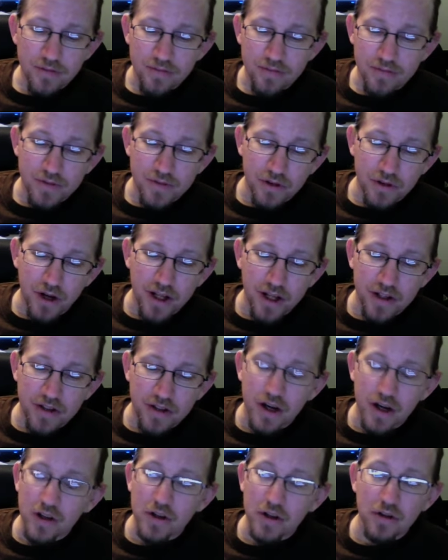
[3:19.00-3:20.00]
so I had to
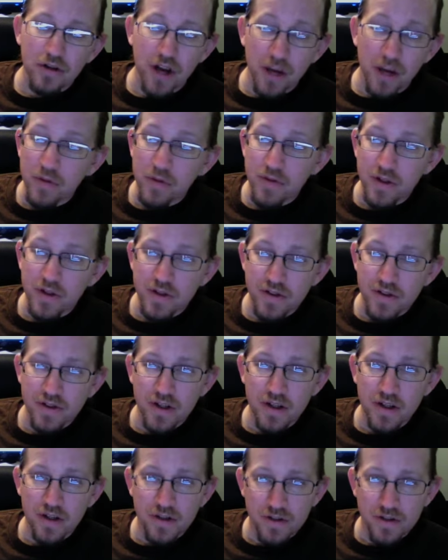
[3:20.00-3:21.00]
download iMovie
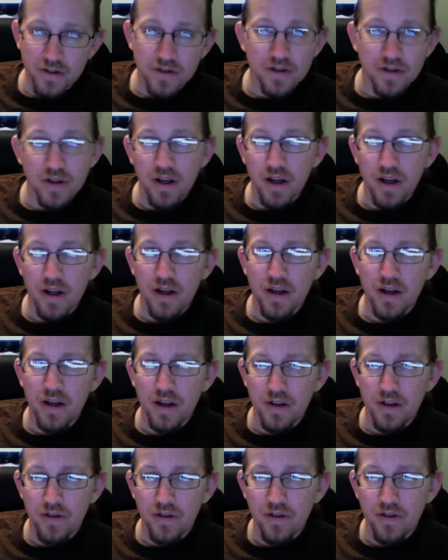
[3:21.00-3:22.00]
6,
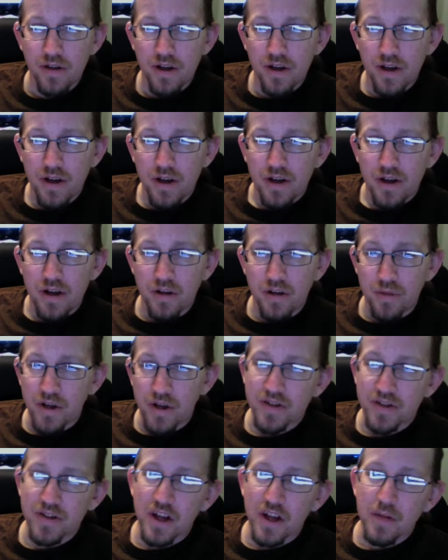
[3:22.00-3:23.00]
and it'll be
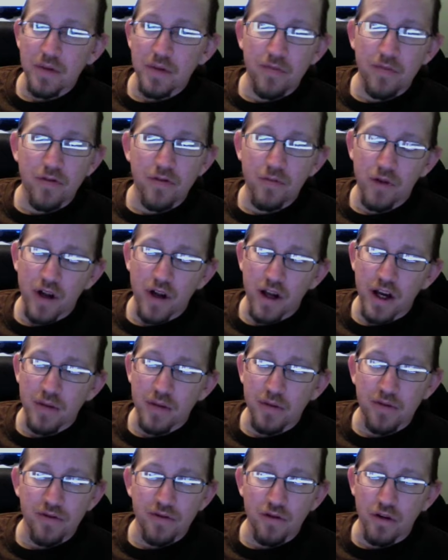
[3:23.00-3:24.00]
a step up from what I had
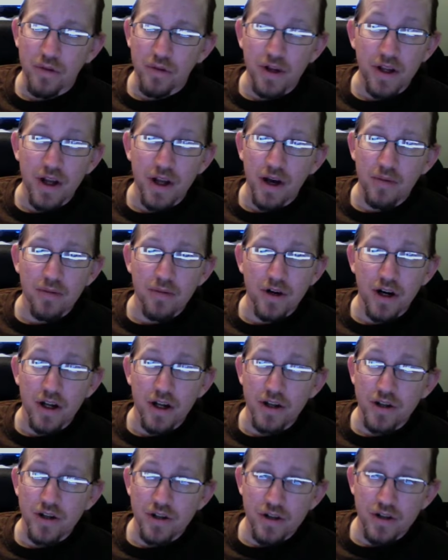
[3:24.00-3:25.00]
before, but not
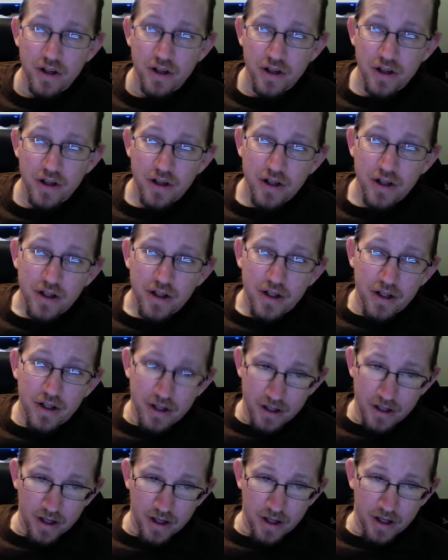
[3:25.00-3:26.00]
much.
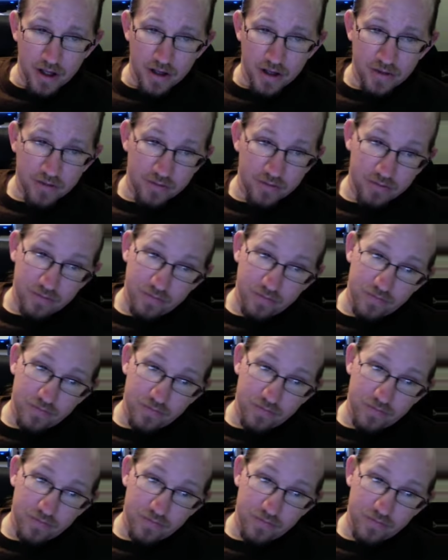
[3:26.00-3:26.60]
And